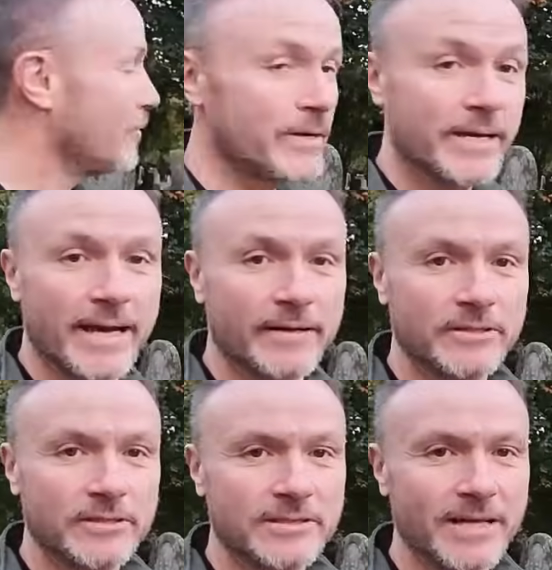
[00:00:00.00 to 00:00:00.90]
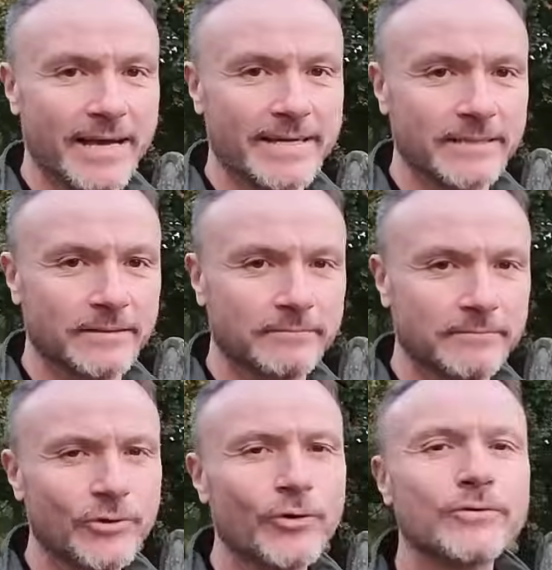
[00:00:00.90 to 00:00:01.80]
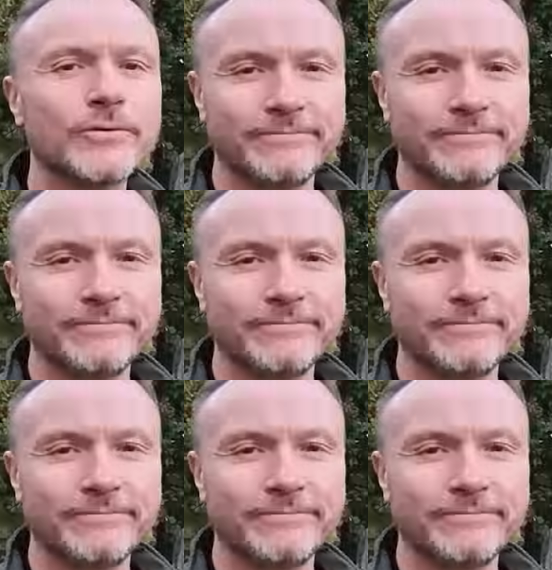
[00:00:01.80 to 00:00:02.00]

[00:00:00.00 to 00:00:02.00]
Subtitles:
we encounter Slade. Not